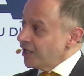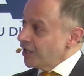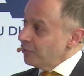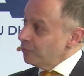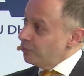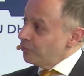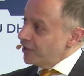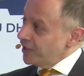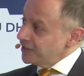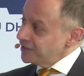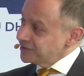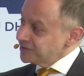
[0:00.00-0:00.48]
our
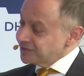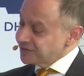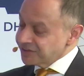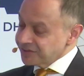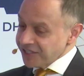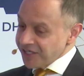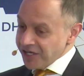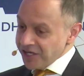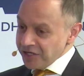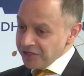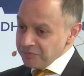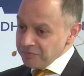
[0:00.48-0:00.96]
breaths
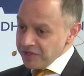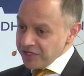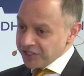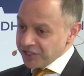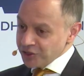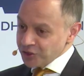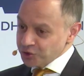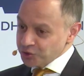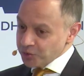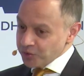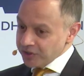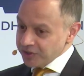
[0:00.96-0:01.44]
and
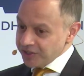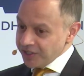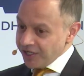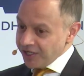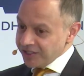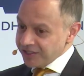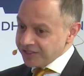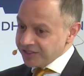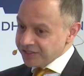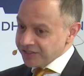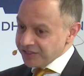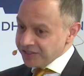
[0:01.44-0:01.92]
making sure
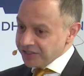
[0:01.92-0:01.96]
that